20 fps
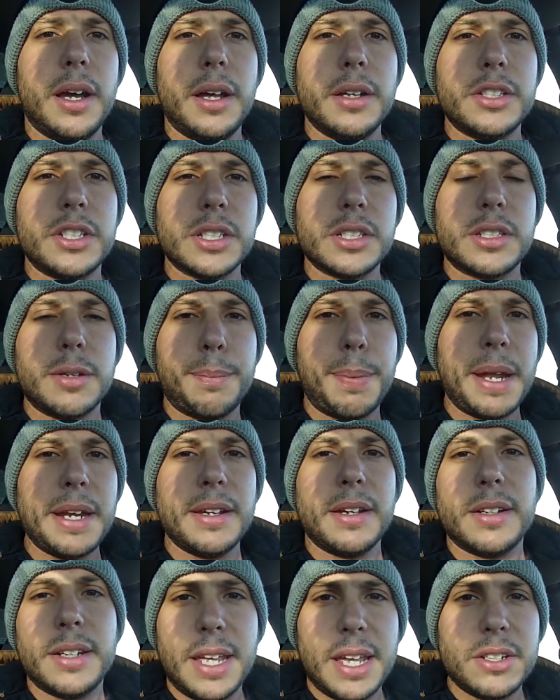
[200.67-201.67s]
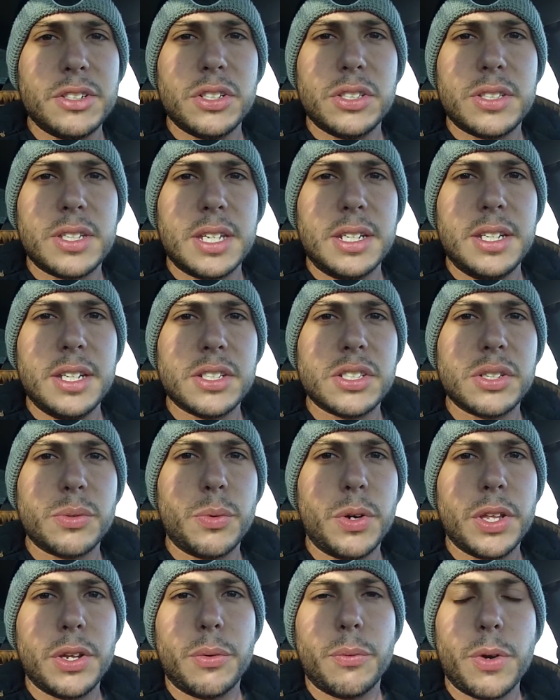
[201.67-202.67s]
Just depending on the engine's condition,
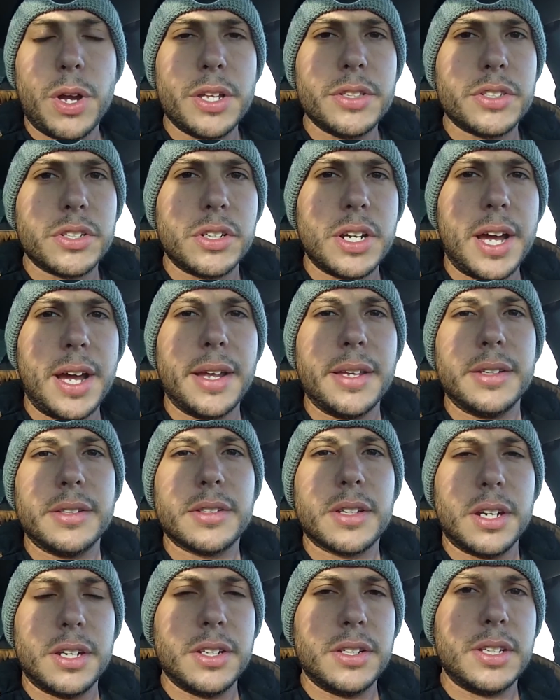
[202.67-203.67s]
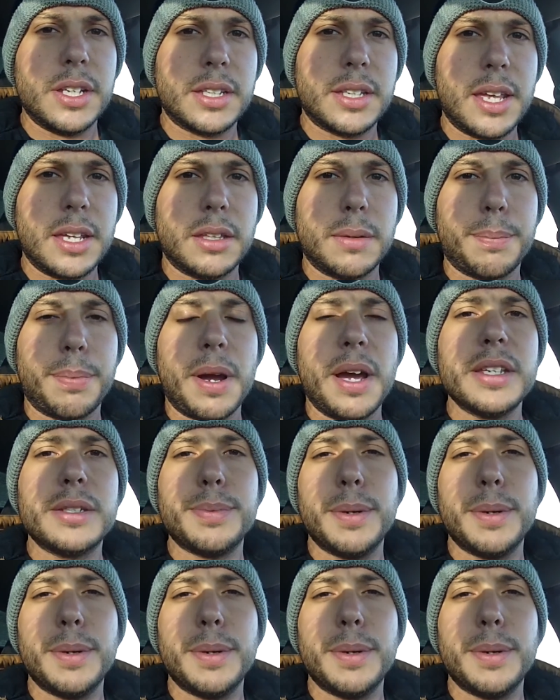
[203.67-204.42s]
whether it runs or not, it's going to dictate the price.